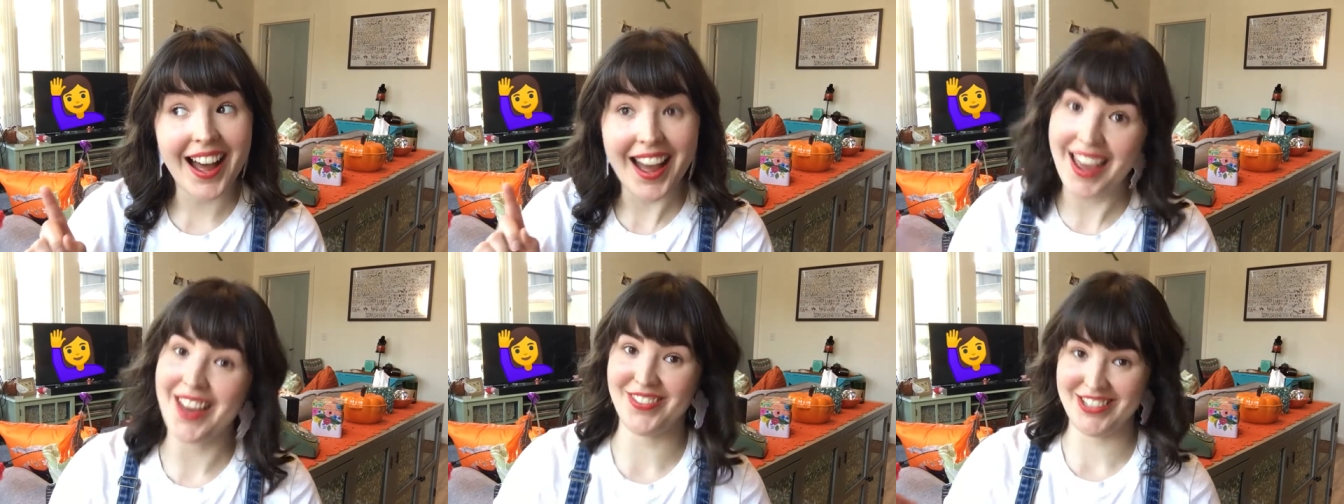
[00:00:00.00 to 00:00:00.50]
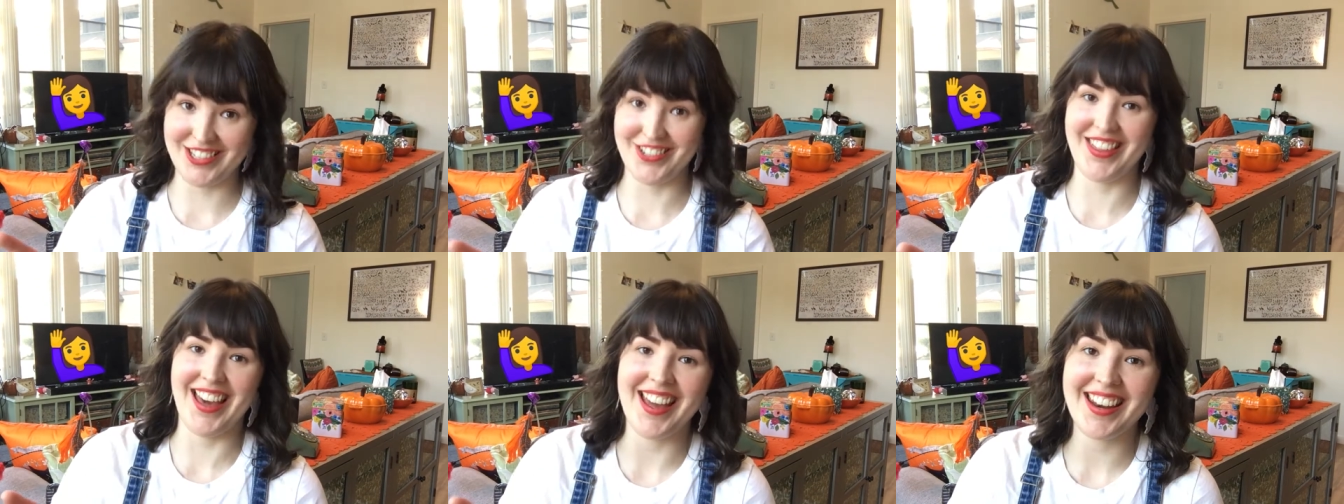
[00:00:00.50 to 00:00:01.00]
I have to do
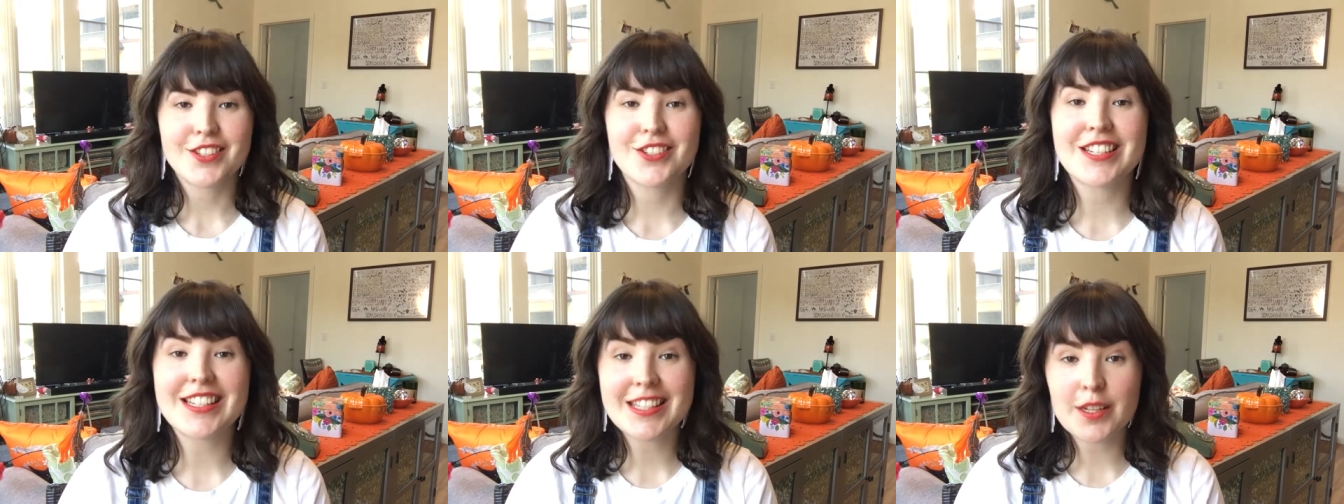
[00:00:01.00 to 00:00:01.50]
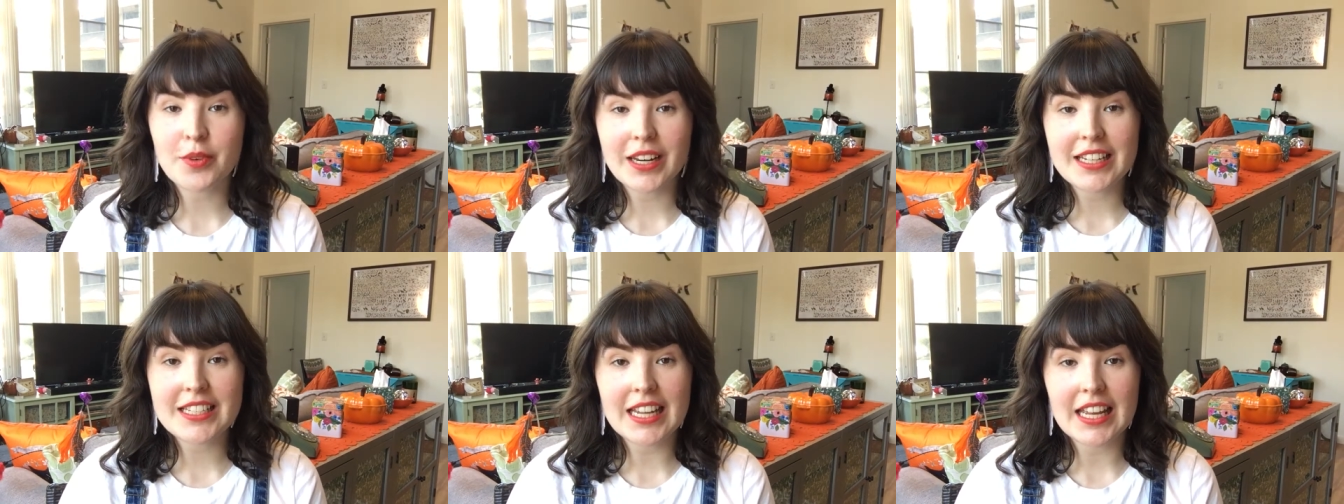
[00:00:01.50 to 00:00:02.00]
that. So to see what
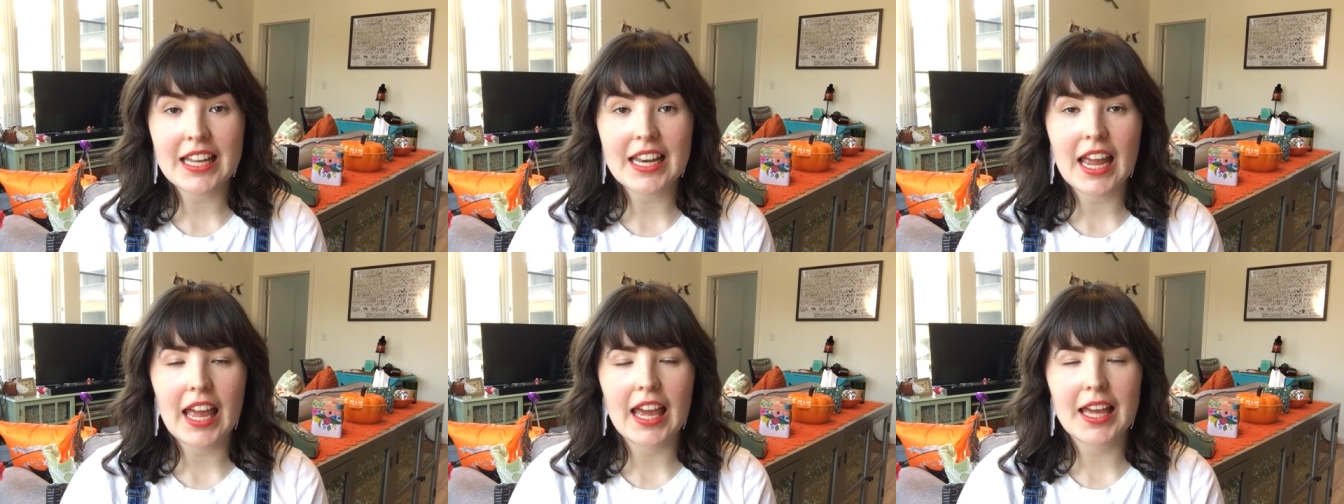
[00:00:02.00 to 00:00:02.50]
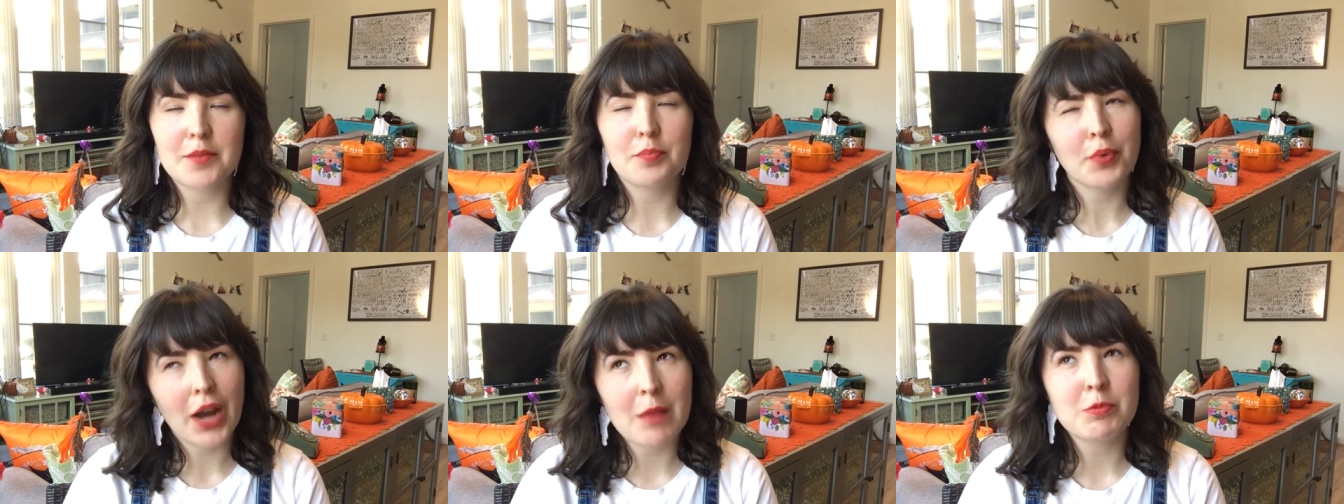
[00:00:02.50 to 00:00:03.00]
I did,
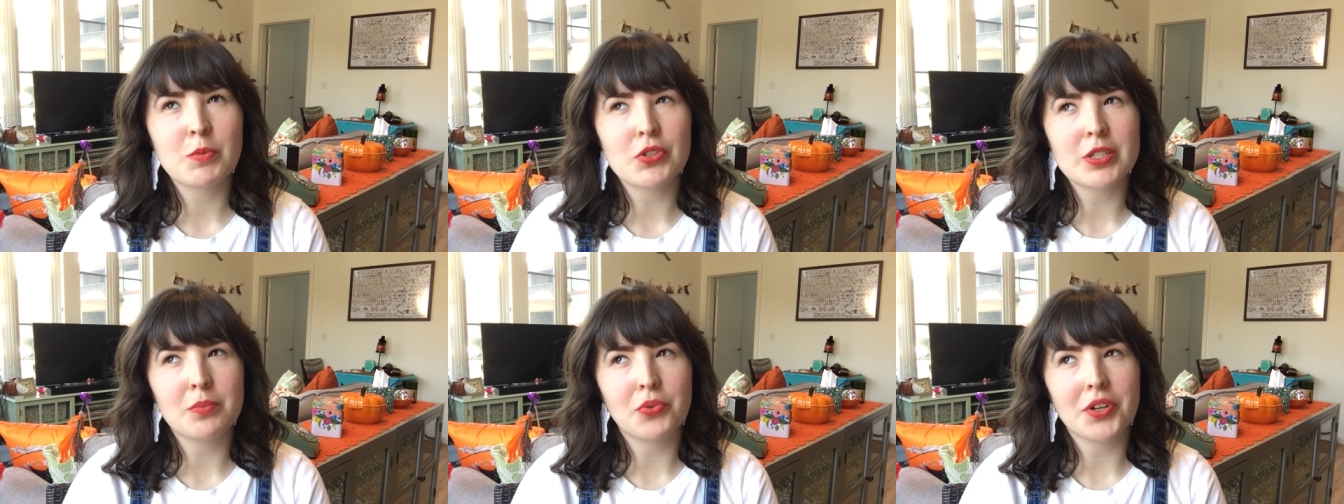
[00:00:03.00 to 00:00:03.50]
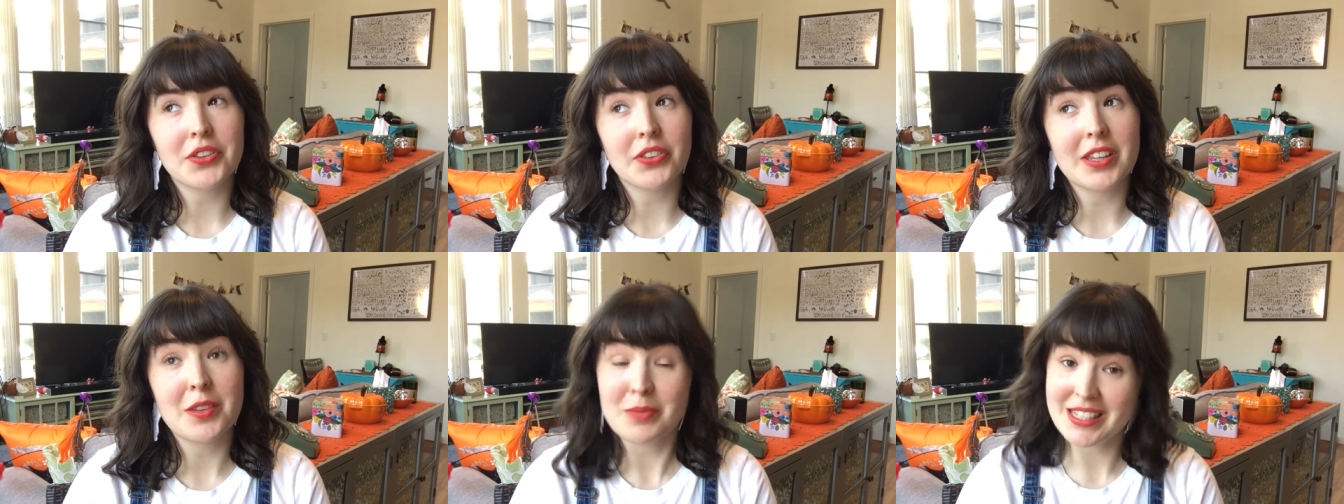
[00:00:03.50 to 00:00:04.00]
and perhaps most
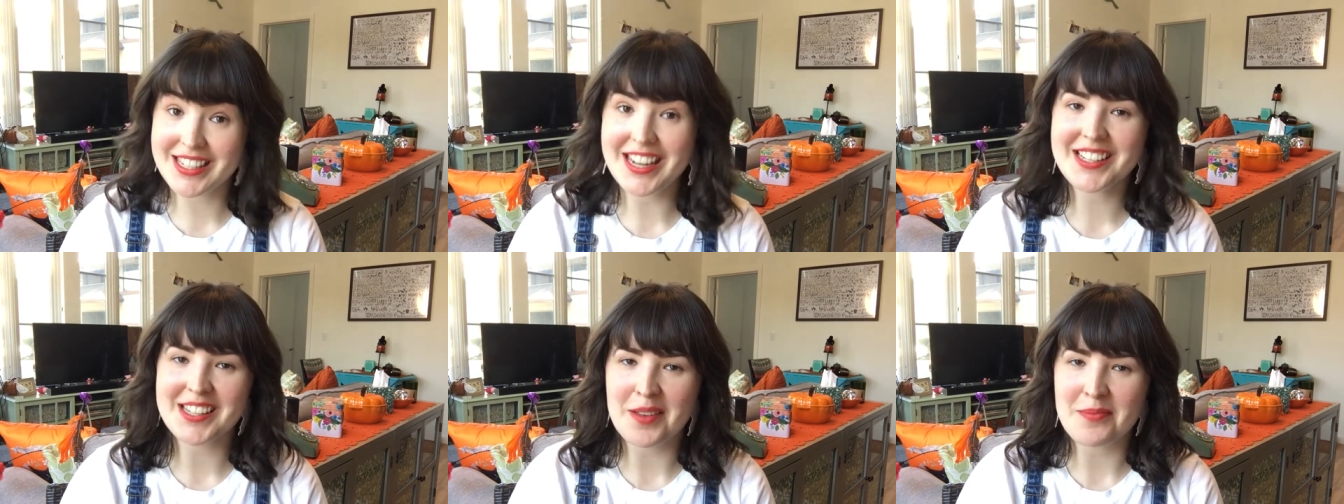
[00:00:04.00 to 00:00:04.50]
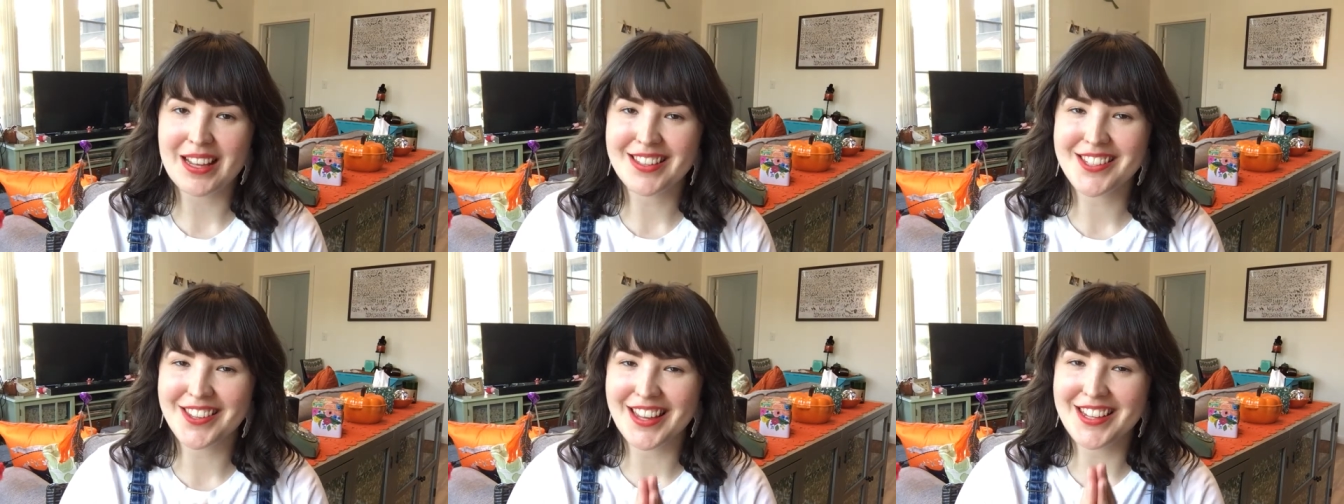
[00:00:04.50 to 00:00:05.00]
importantly, the mistakes I
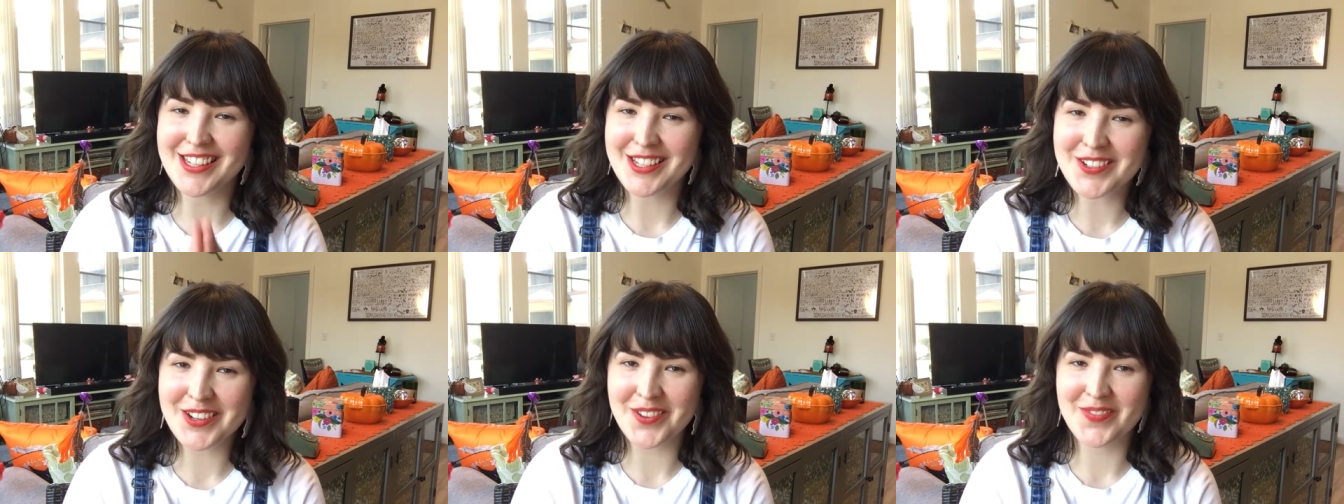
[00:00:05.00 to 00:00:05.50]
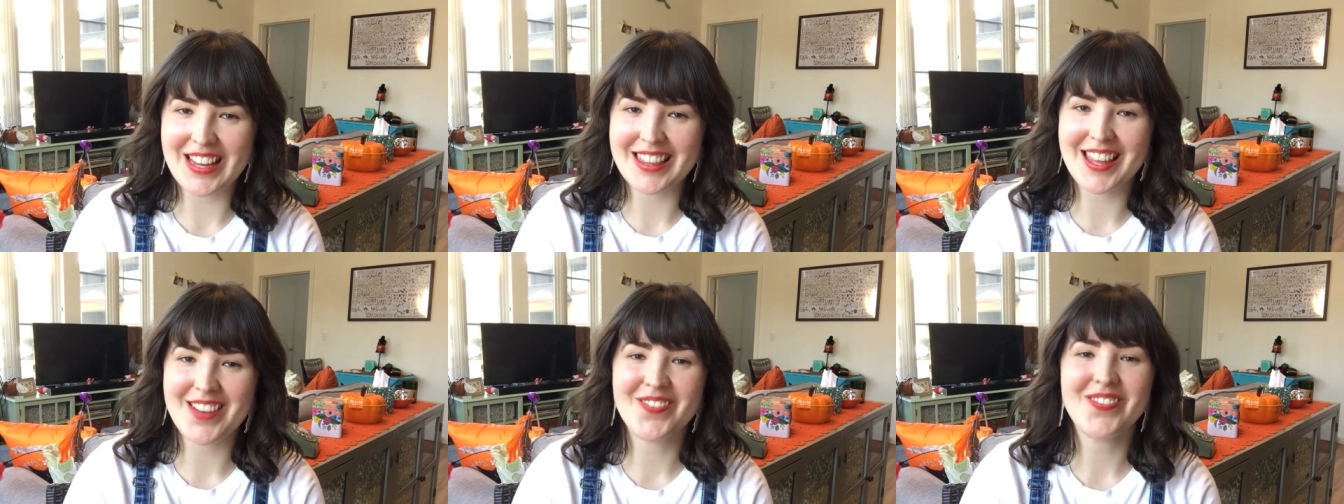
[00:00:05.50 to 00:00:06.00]
made so that you don't
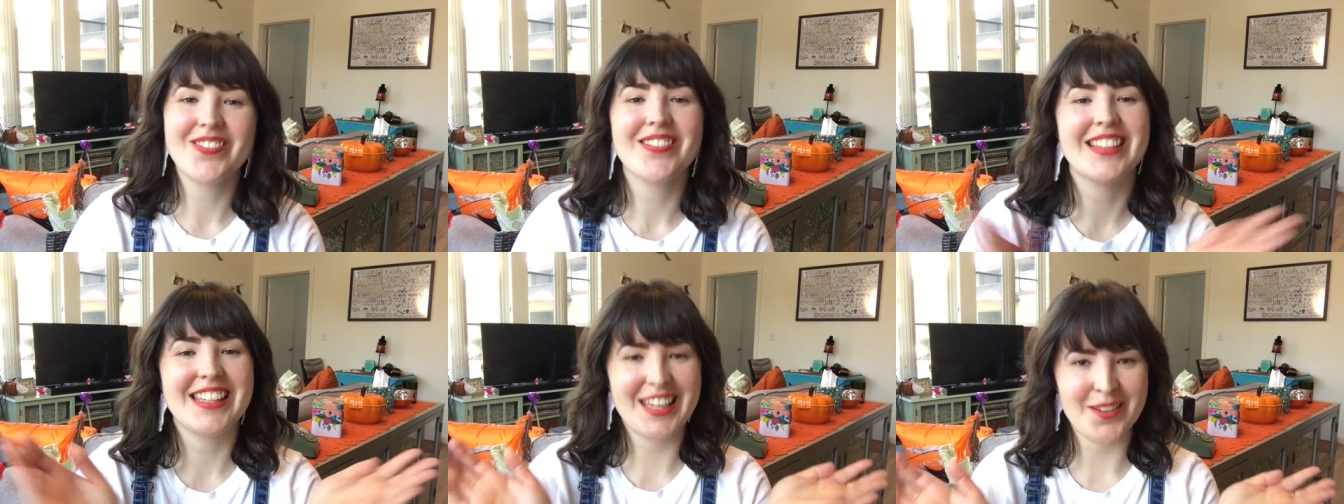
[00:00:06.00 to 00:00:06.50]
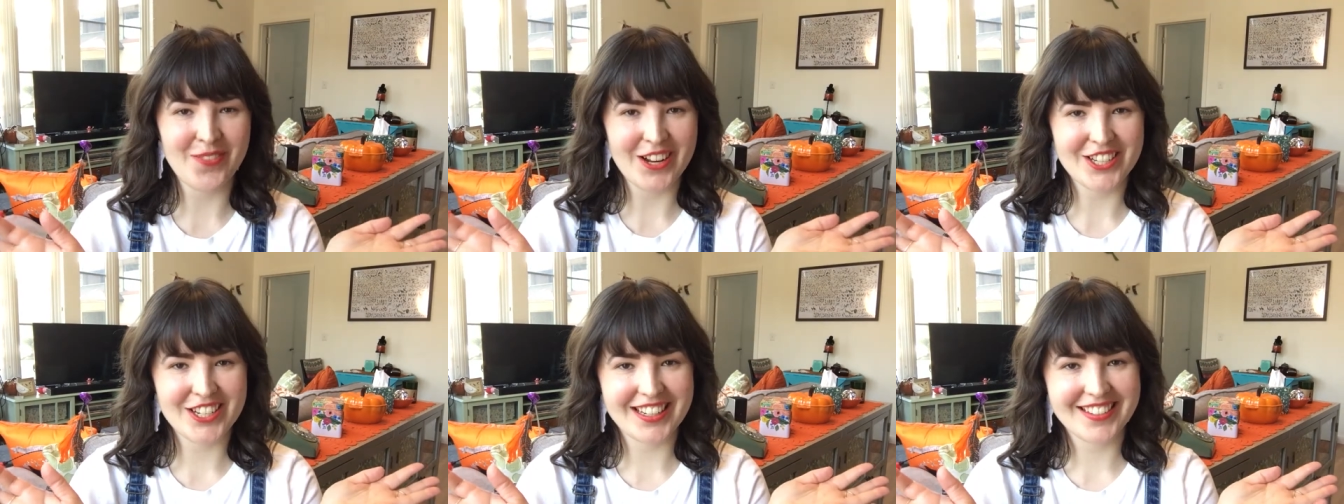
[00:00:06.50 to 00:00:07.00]
make them, keep watching.